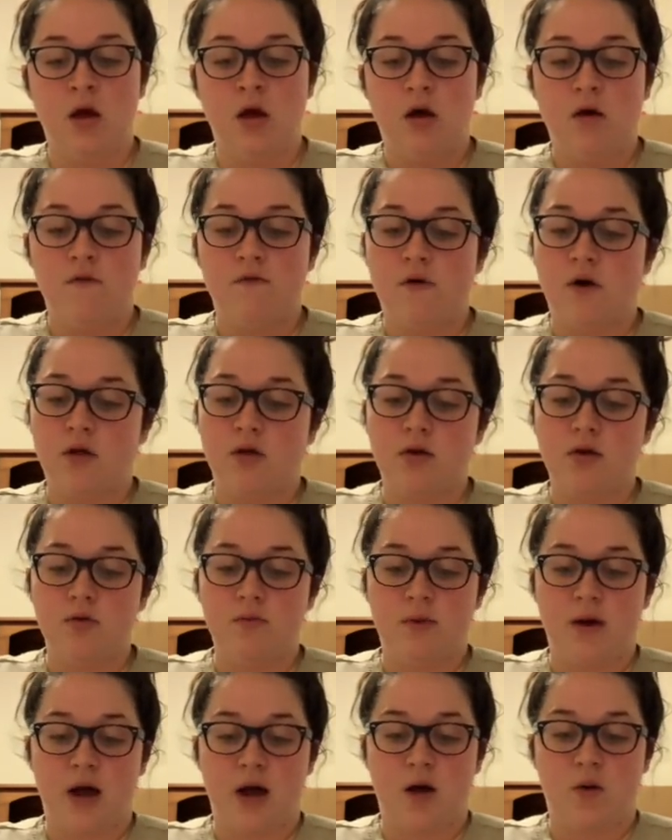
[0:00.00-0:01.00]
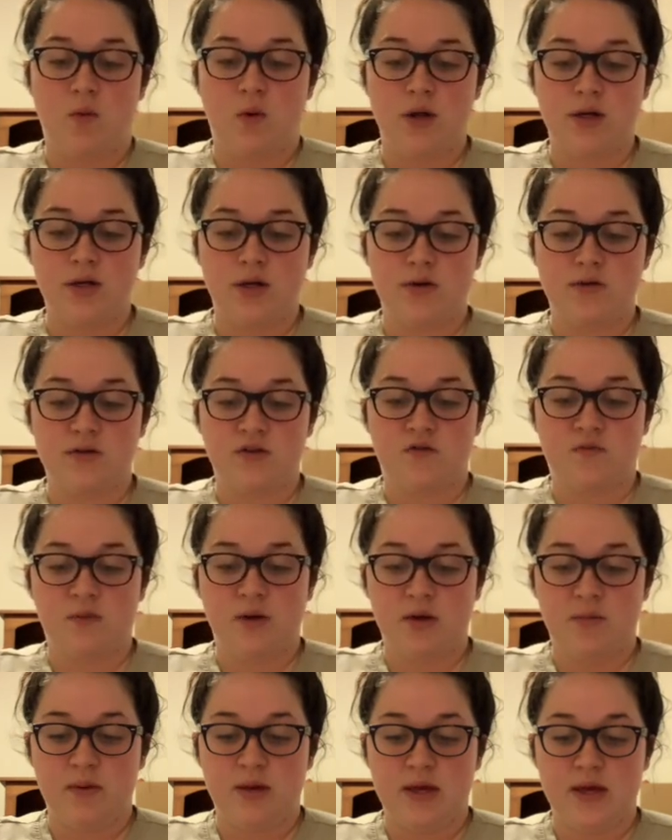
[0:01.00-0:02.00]
followed by 1 dose of
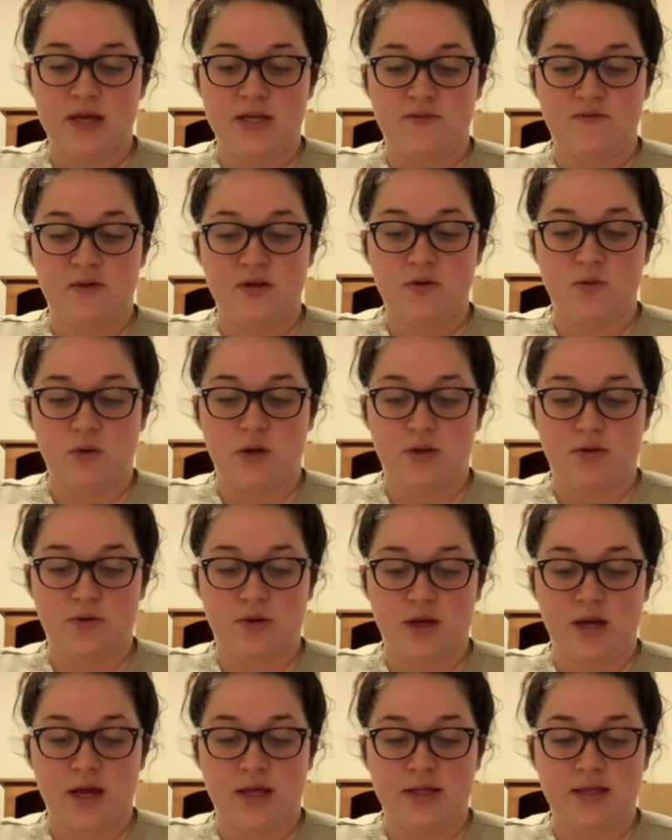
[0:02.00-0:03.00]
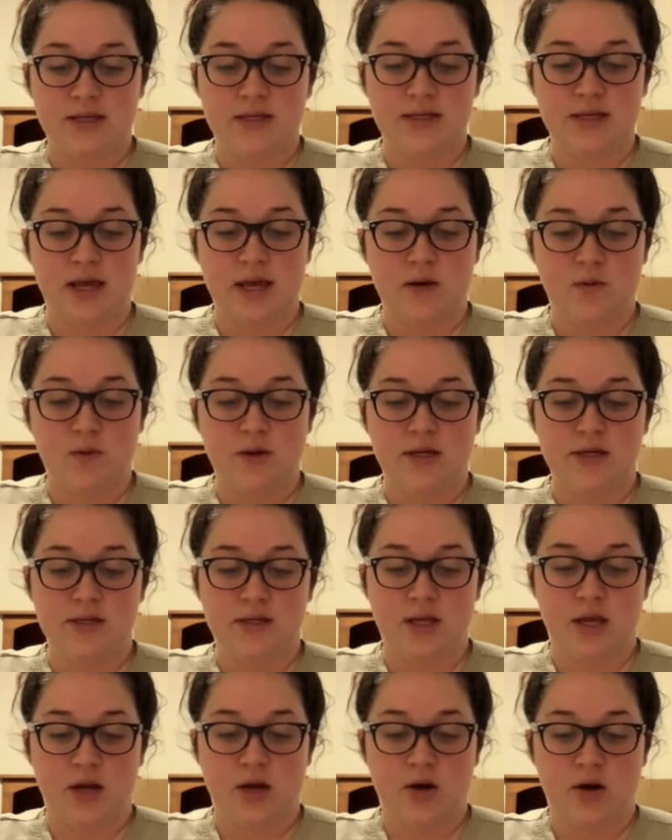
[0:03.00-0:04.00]
PPSV23 at least 8 weeks
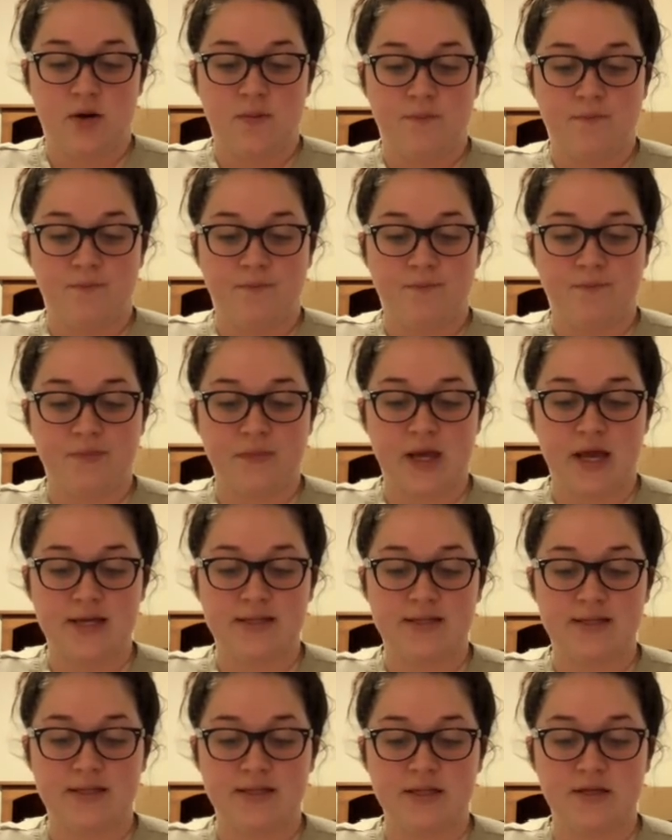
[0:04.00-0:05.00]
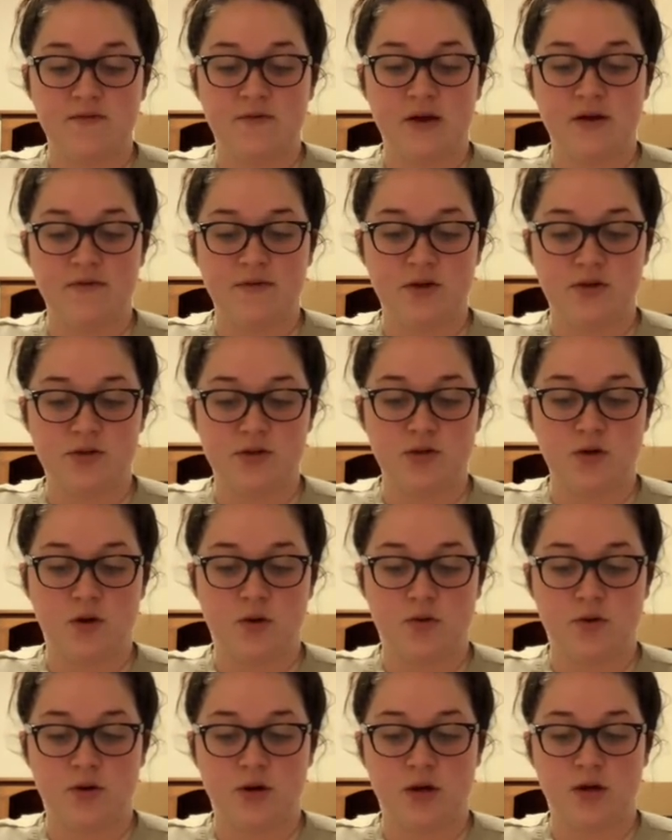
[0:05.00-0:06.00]
later. At 65 years or
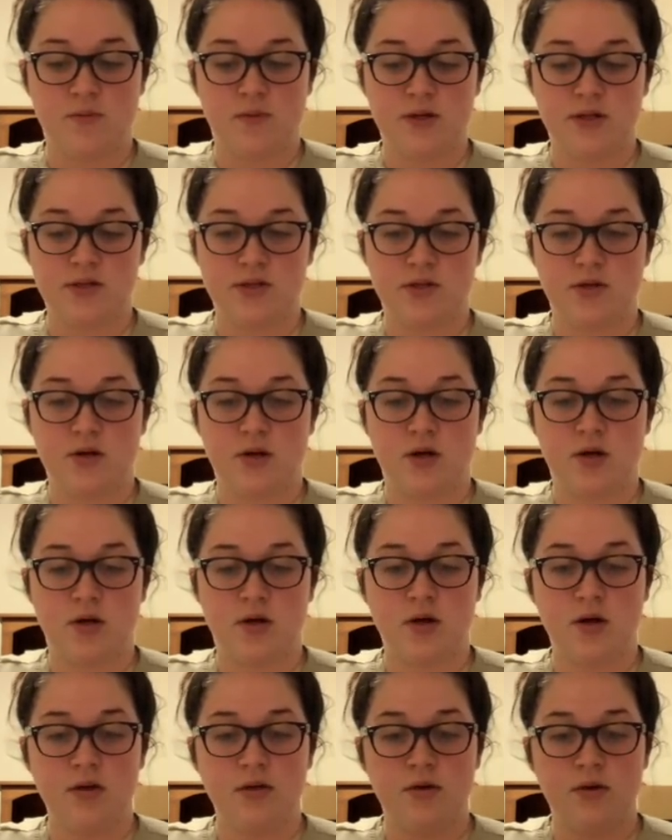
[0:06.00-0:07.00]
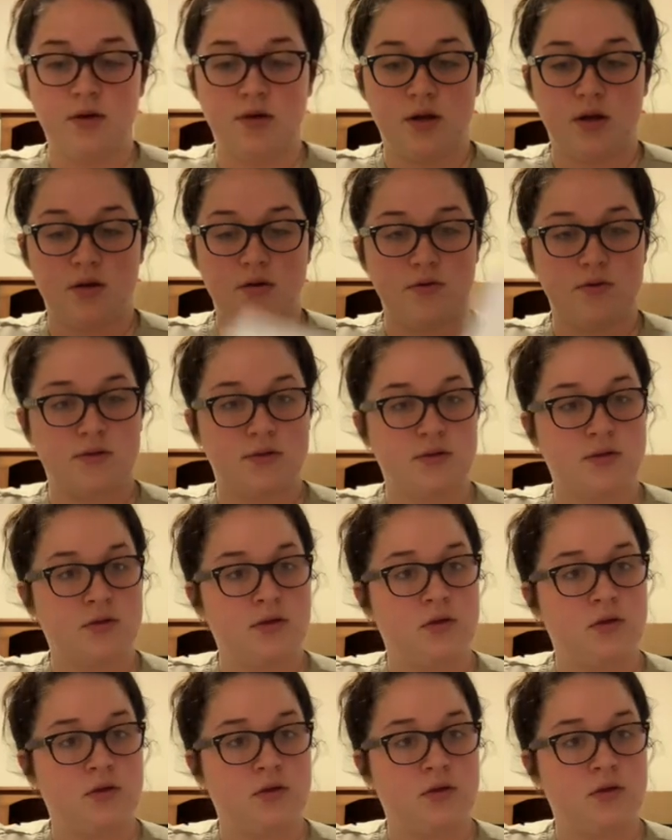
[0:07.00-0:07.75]
older, administer another dose